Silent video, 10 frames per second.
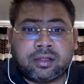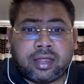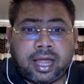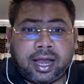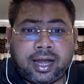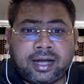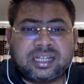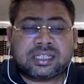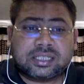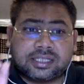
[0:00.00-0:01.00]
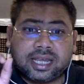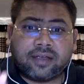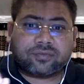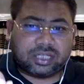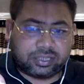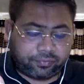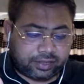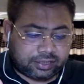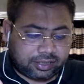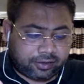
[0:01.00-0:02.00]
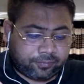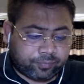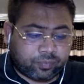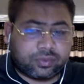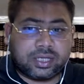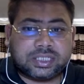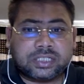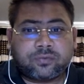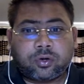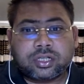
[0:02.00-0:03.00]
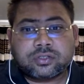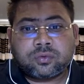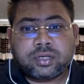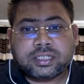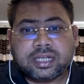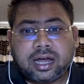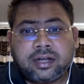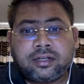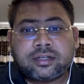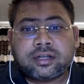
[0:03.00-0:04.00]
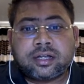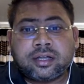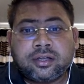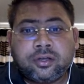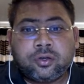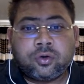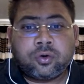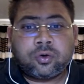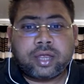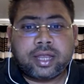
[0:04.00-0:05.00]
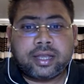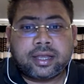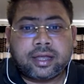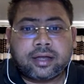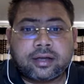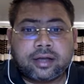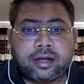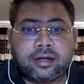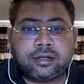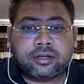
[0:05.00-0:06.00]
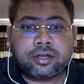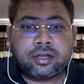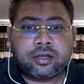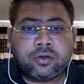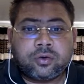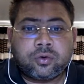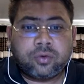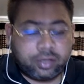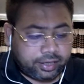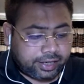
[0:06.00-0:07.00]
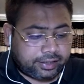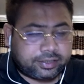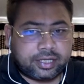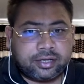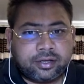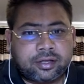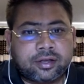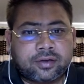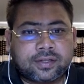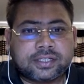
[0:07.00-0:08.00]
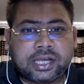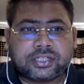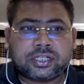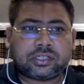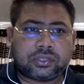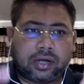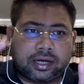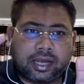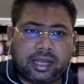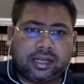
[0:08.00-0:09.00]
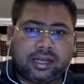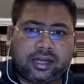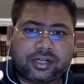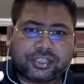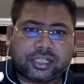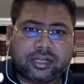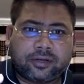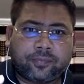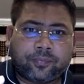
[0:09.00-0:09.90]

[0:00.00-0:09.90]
and save the sphincter, this is what is known as ultra low LAR, ultra low anterior resection. So again, in a nutshell,